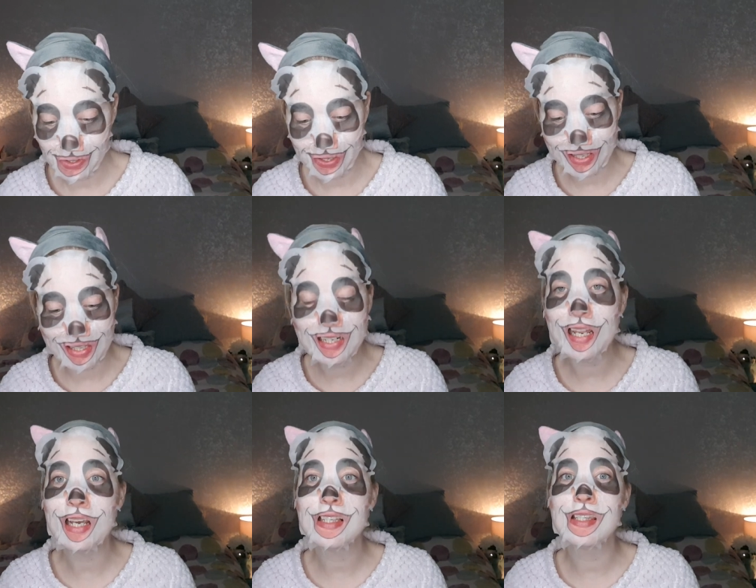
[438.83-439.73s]
Okay, the
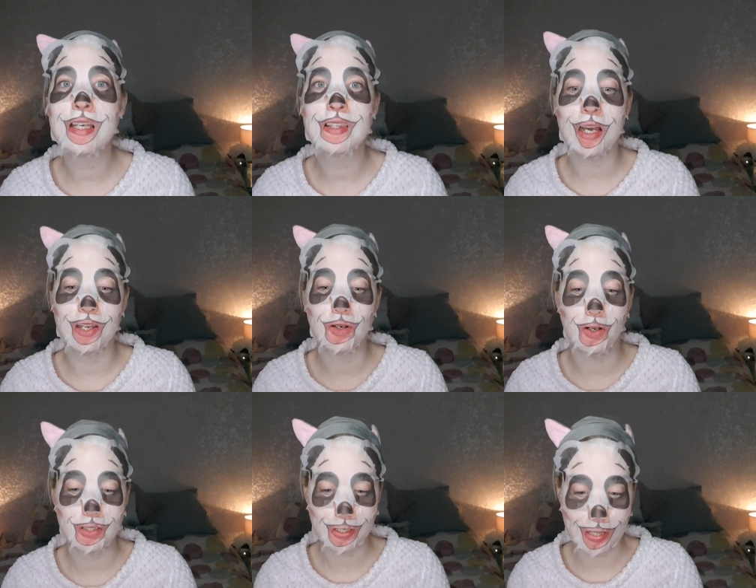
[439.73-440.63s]
next thing that I got
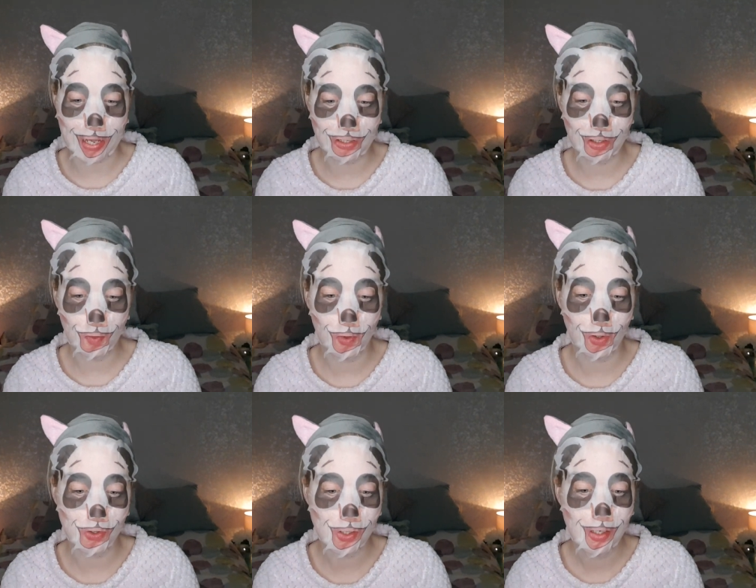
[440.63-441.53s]
then
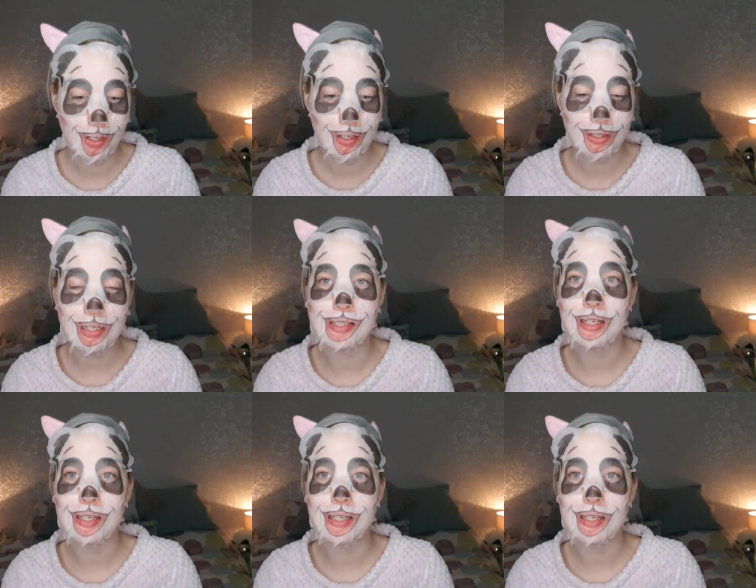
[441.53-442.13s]
was this